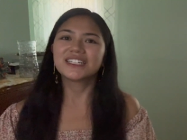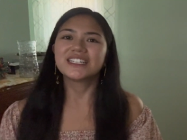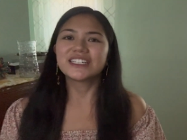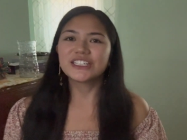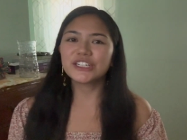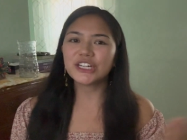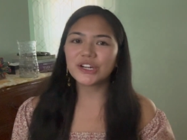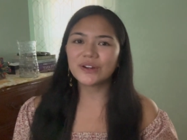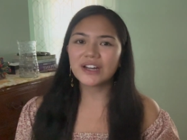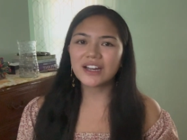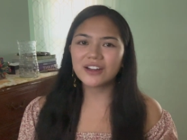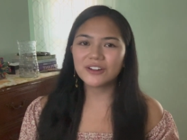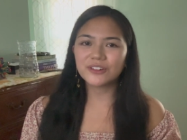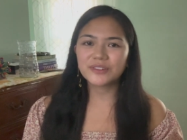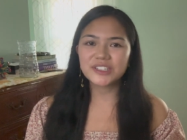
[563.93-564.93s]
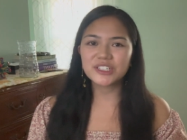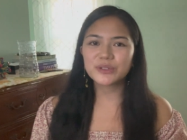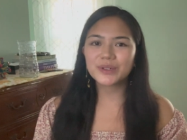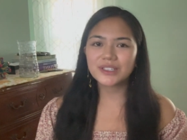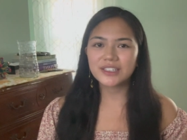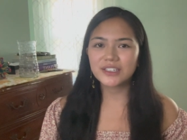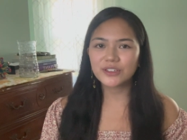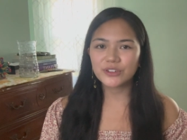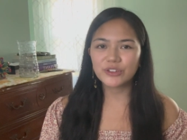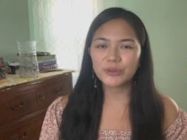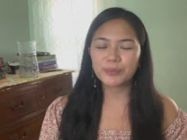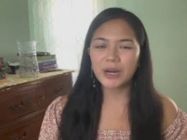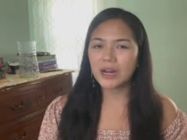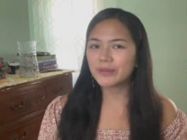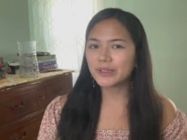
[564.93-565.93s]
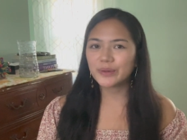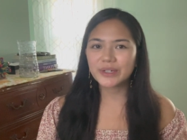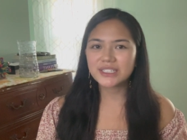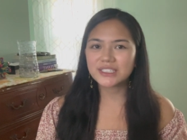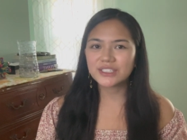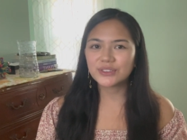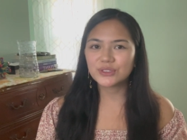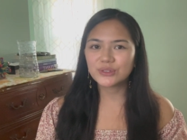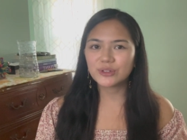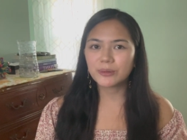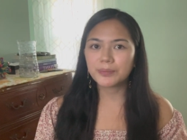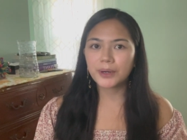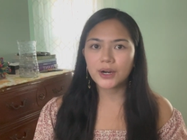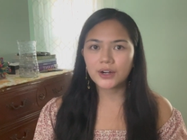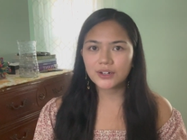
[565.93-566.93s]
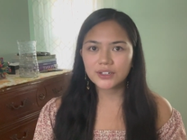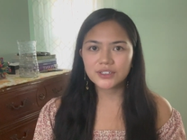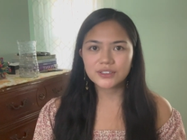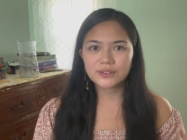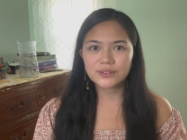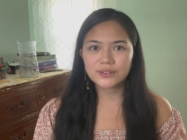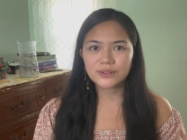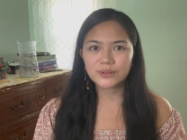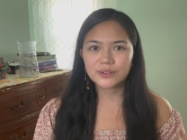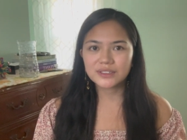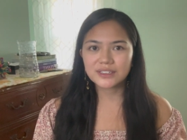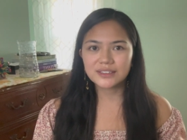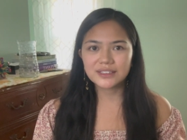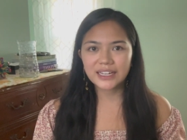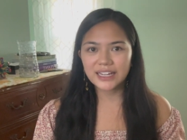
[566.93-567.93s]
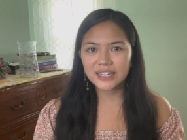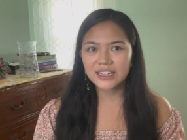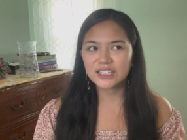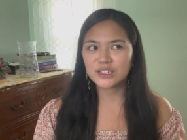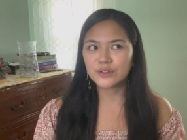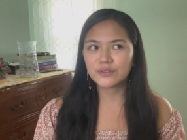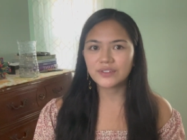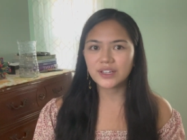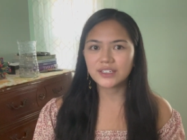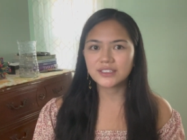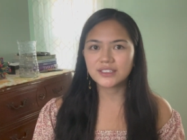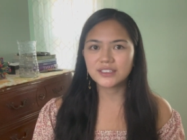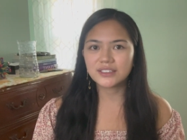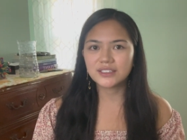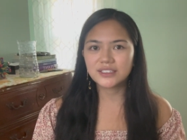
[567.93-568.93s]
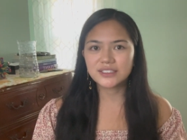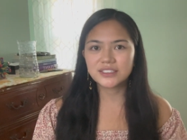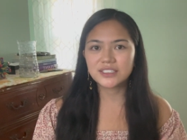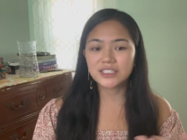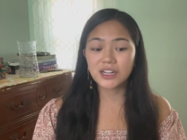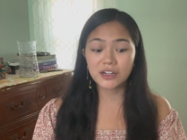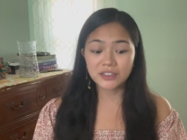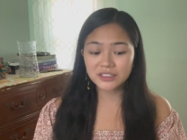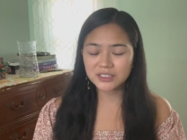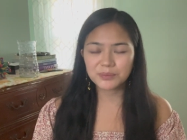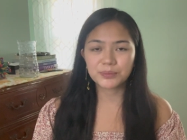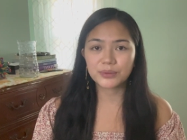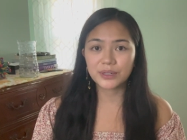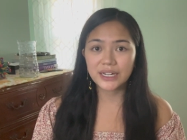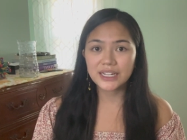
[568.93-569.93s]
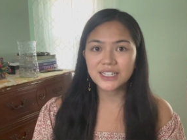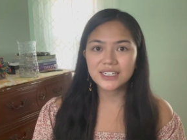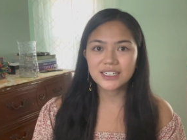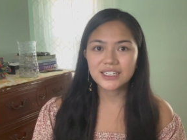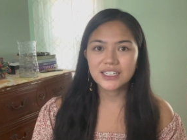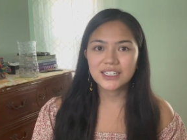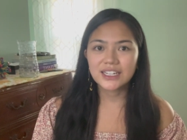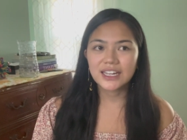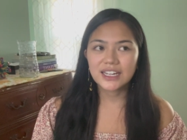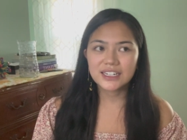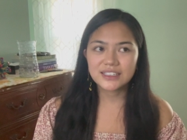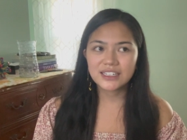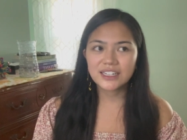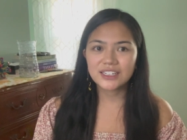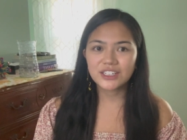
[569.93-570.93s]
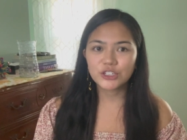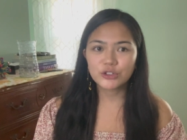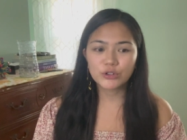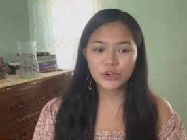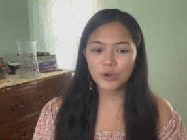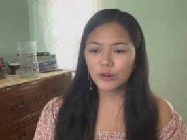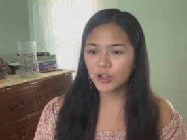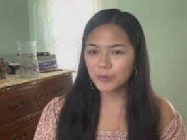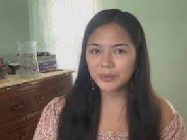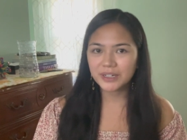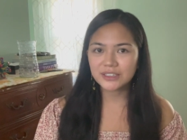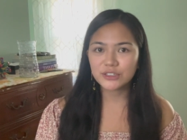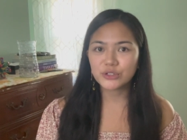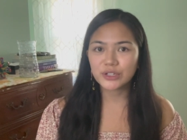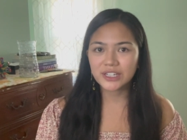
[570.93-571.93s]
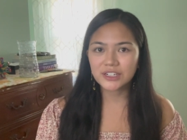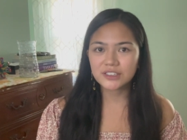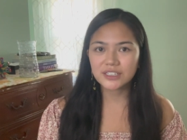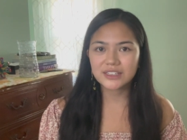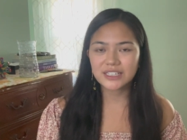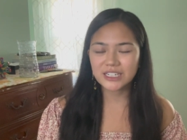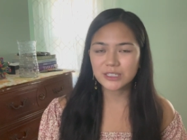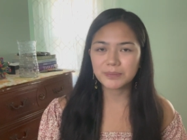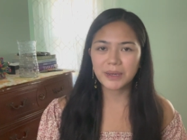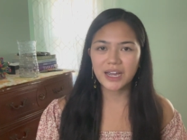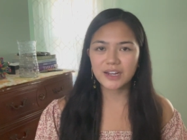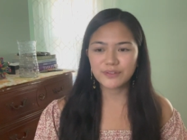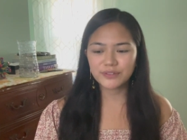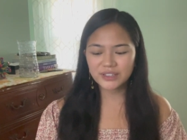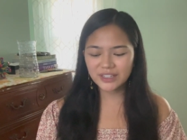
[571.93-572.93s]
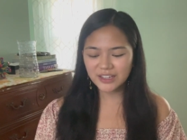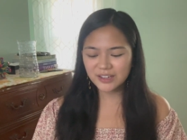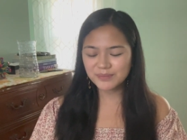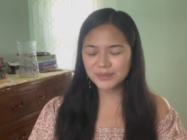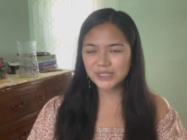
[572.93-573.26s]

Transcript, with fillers: You know how when you were little, you probably went to the park or the lake and you fed ducks bread, and then you grow up and you hear that that's bad for them?